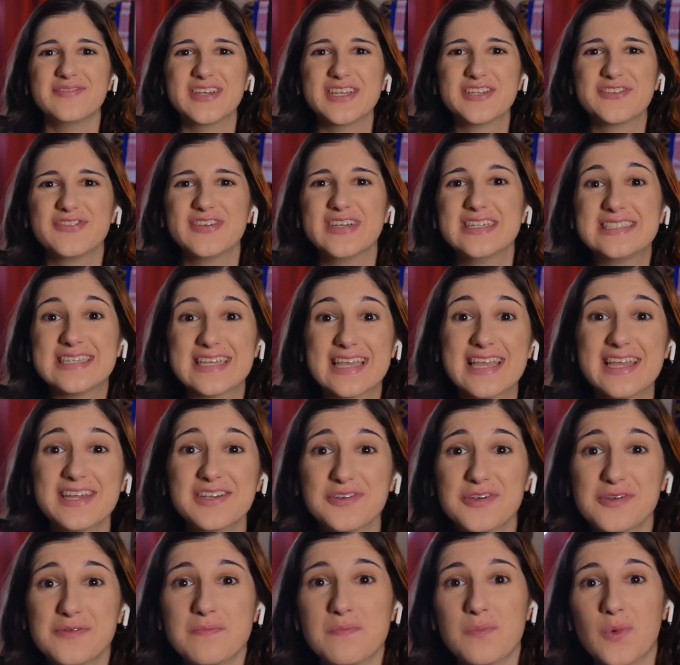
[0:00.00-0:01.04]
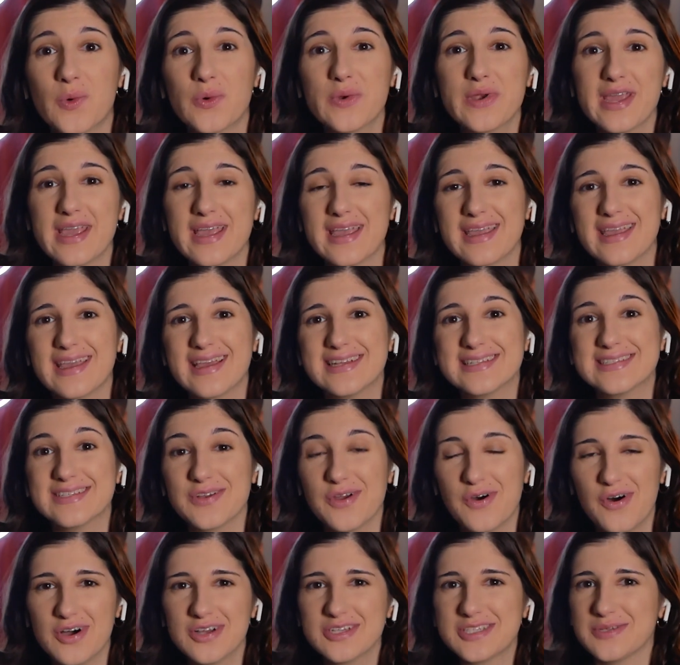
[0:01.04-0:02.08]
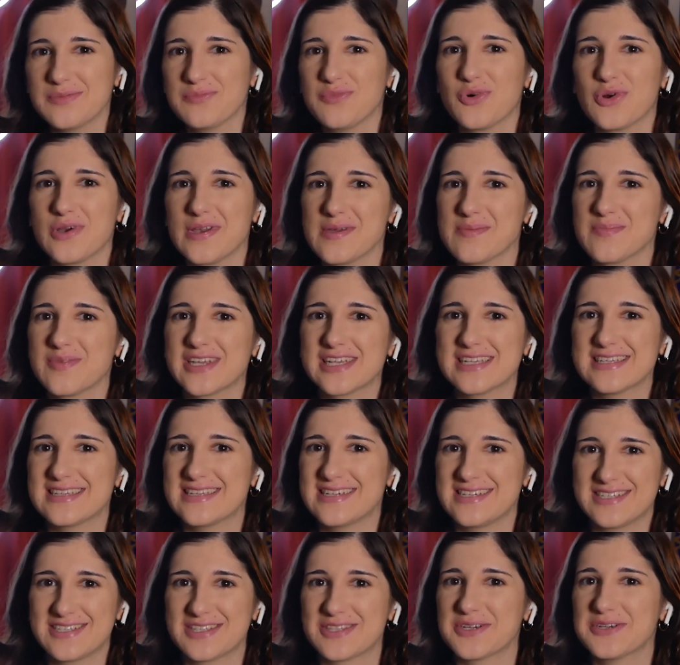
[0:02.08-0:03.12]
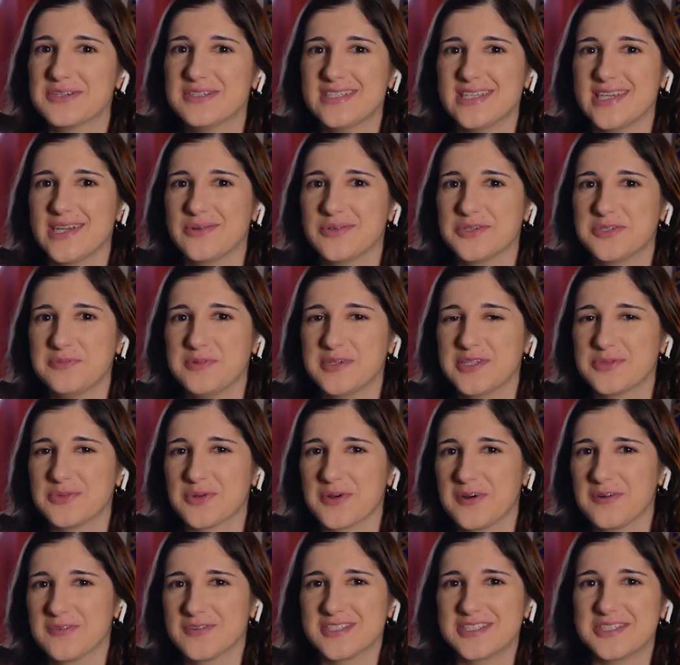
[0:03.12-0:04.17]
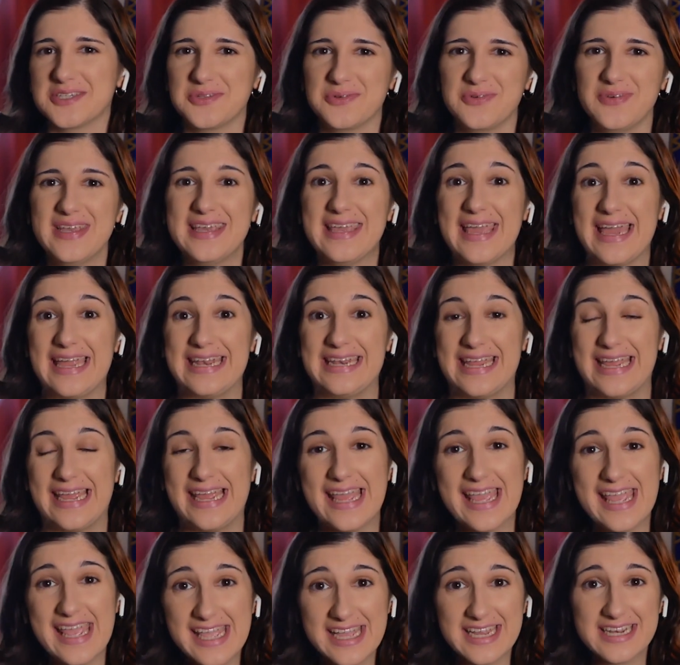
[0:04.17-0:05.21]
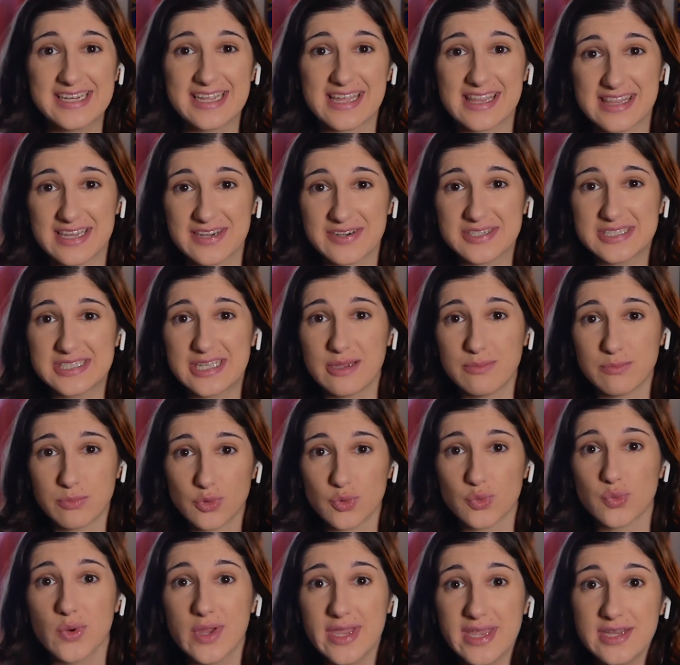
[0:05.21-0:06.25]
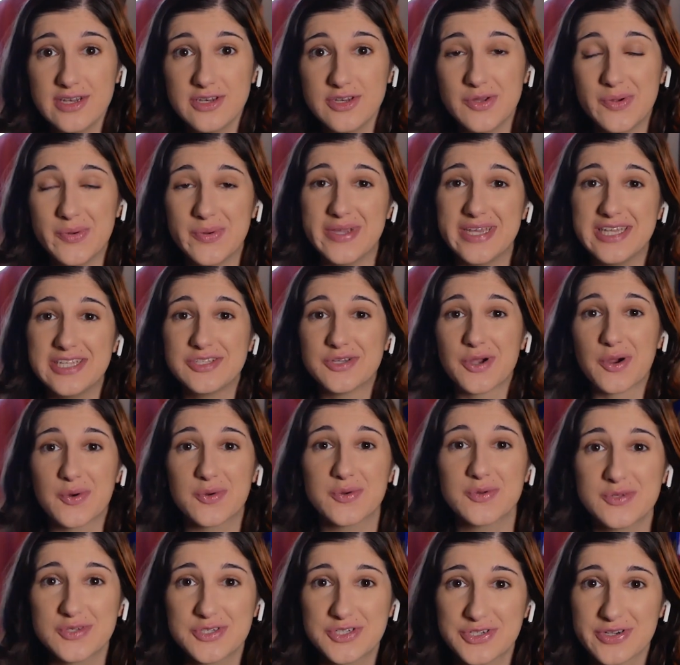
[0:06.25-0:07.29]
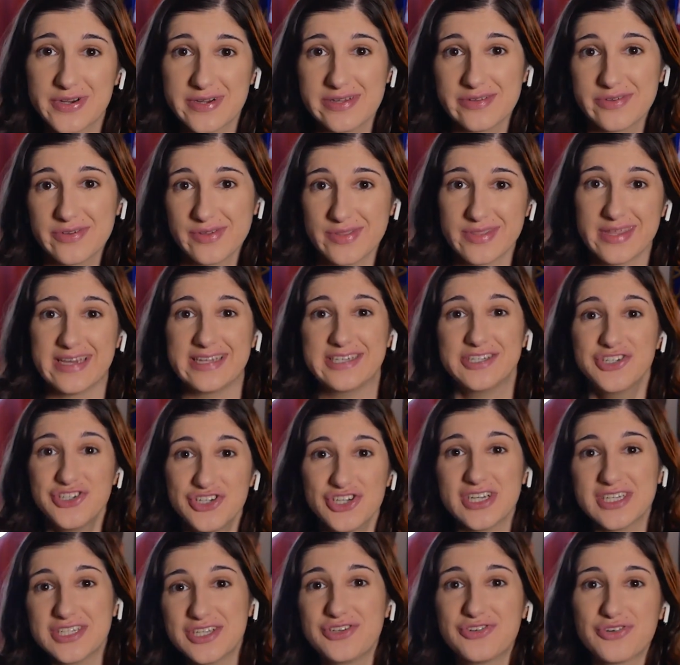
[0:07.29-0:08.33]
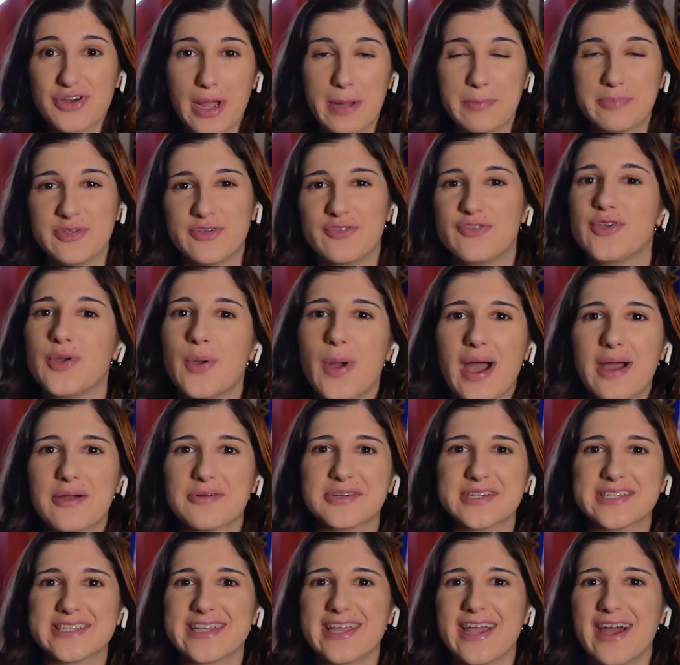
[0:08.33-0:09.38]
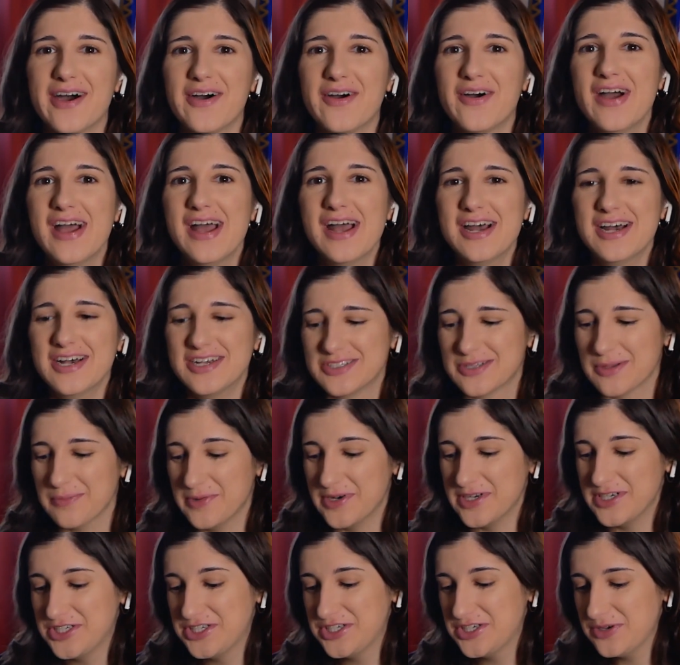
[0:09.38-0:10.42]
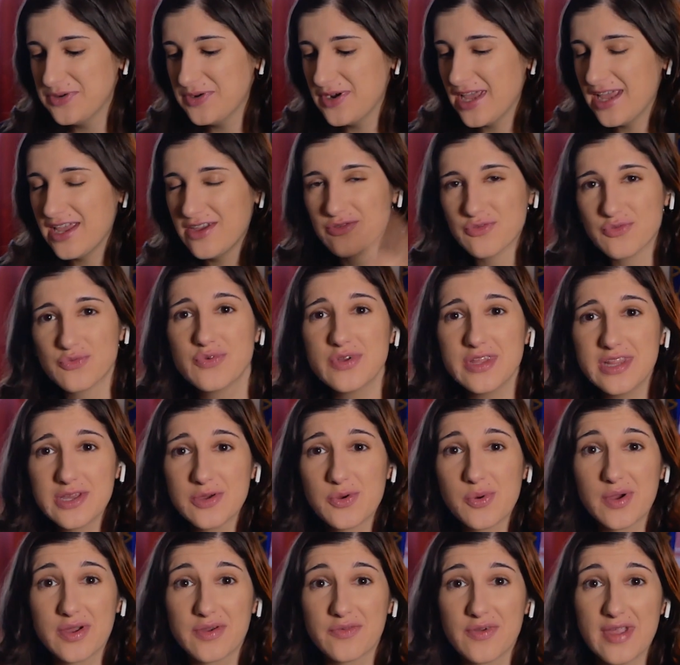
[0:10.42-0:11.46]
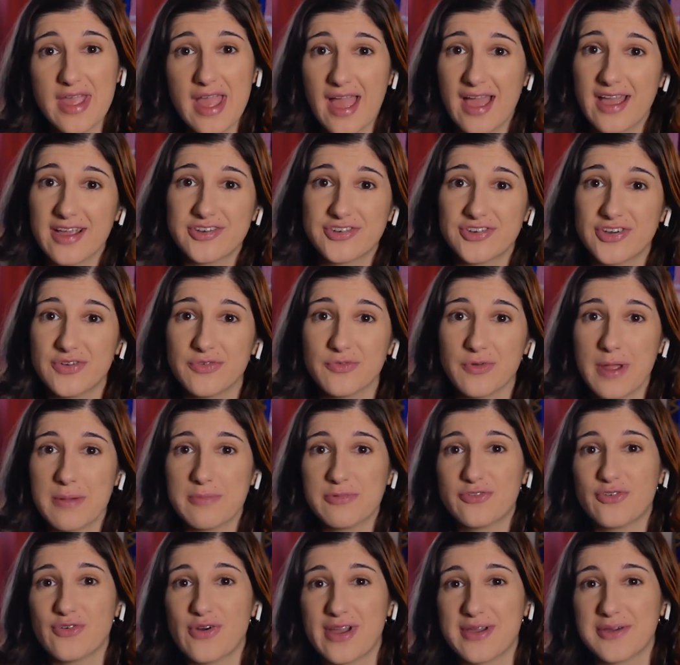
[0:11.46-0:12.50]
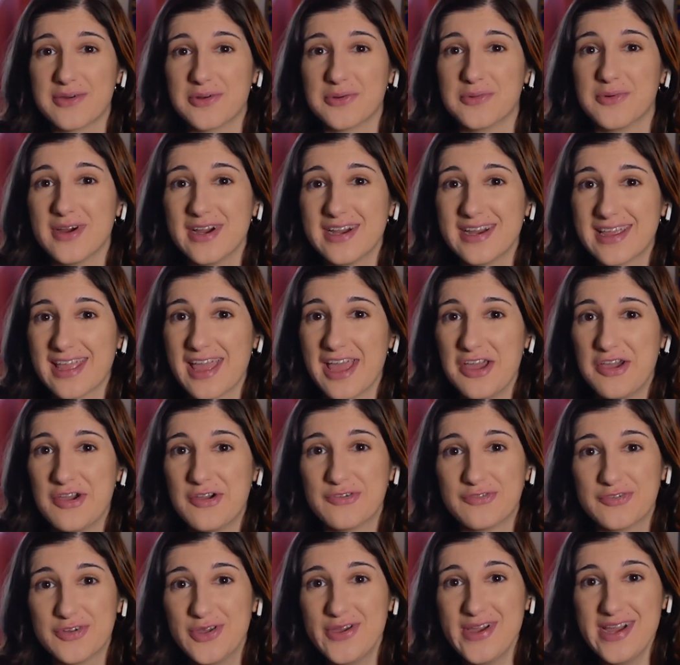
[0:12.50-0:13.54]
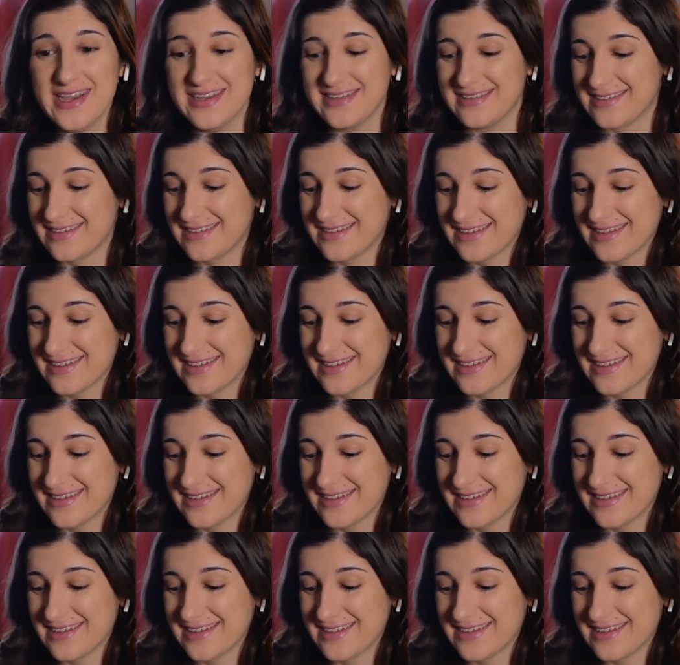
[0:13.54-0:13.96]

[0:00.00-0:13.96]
Misfits? And good morning! It's an awesome morning because it is Thursday, which means we're almost to the weekend, and there is a brand new Eternals trailer that just dropped a few hours ago, so I'm going to shoot a really quick reaction right before I go to work for you guys.